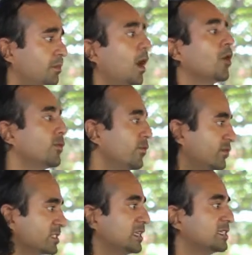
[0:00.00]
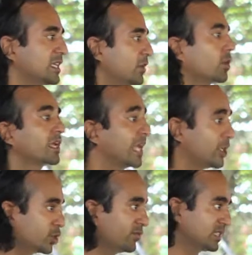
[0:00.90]
bathroom facility or
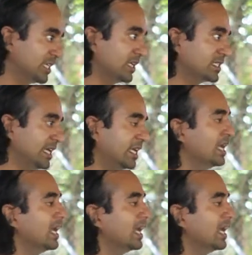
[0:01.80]
kitchen facility,